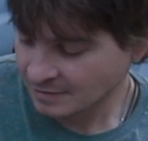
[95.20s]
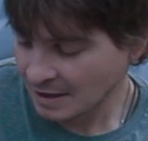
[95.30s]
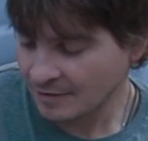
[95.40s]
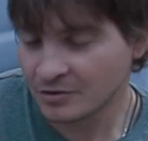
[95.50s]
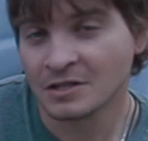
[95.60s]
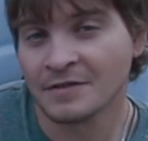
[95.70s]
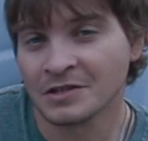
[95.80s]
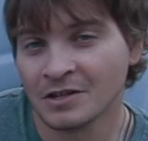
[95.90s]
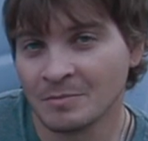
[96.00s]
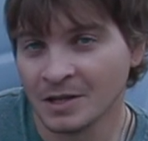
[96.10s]
have ourselves a
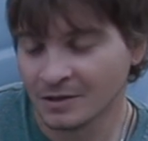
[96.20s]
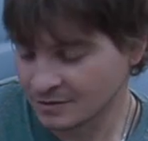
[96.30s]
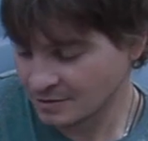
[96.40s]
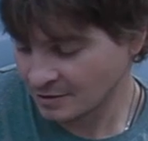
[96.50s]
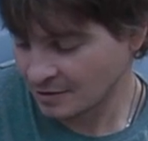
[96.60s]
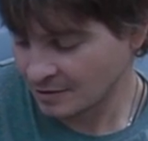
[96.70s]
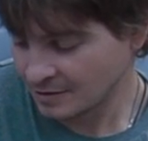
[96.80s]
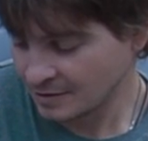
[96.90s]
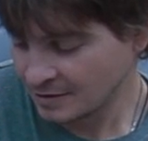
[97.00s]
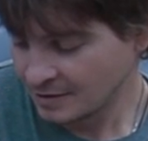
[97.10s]
good meal. So,
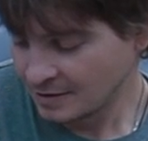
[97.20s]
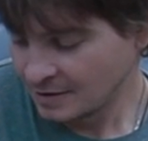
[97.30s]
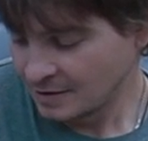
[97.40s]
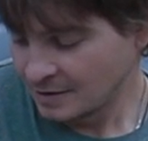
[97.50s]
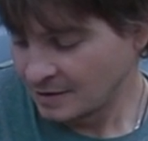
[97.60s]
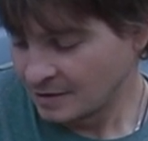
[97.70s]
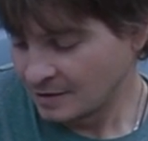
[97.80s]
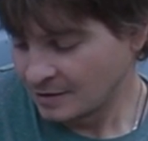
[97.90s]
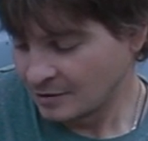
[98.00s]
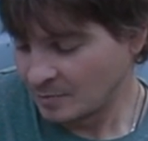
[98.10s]

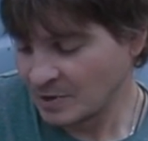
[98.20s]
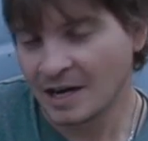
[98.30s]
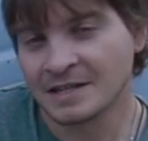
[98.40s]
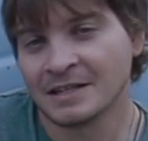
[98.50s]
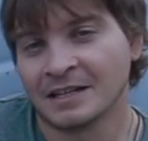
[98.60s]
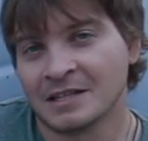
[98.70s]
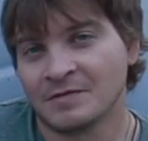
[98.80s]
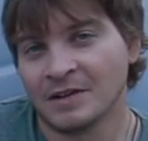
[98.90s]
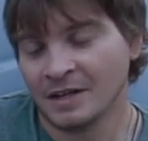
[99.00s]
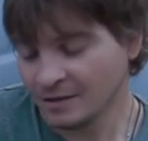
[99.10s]
hope you guys like this
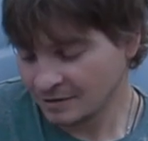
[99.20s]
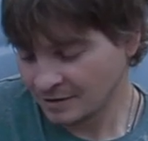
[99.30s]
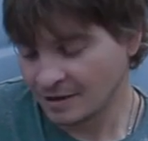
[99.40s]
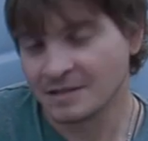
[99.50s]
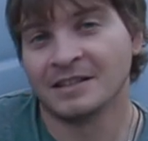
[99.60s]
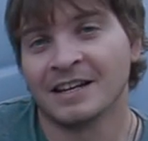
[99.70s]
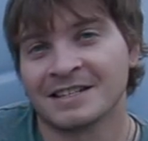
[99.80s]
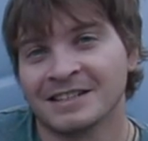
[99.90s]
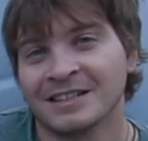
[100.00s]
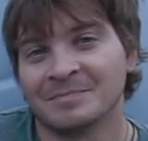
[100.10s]
video, and I'll see you
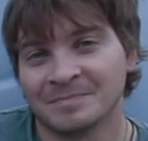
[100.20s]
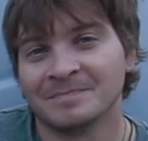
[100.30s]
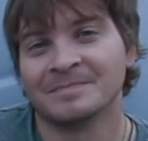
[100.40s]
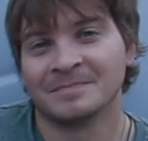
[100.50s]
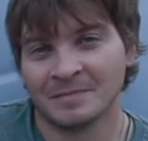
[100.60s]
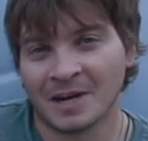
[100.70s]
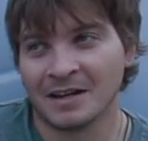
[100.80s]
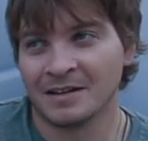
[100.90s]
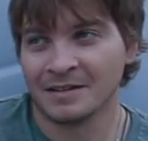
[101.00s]
next clip. Bye.